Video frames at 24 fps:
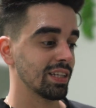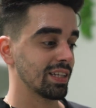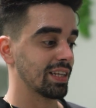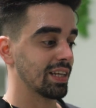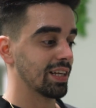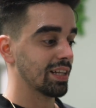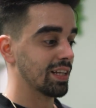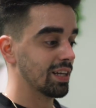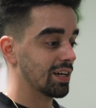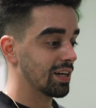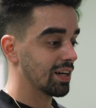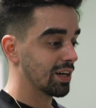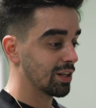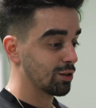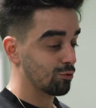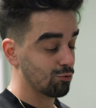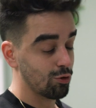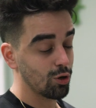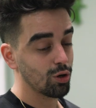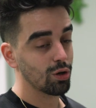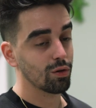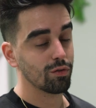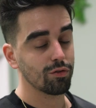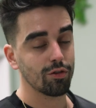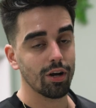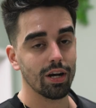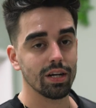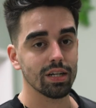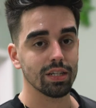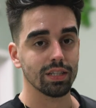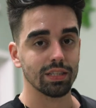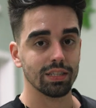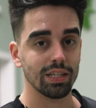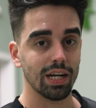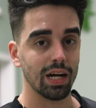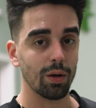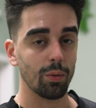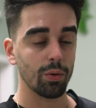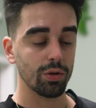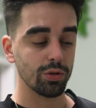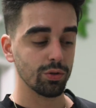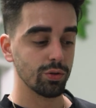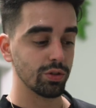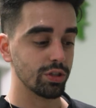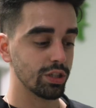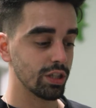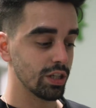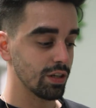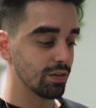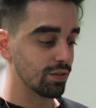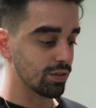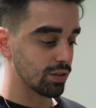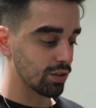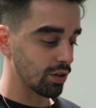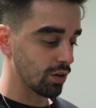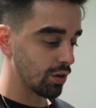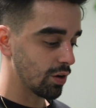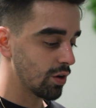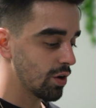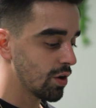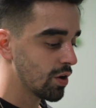the road of greatness that I want to achieve. So,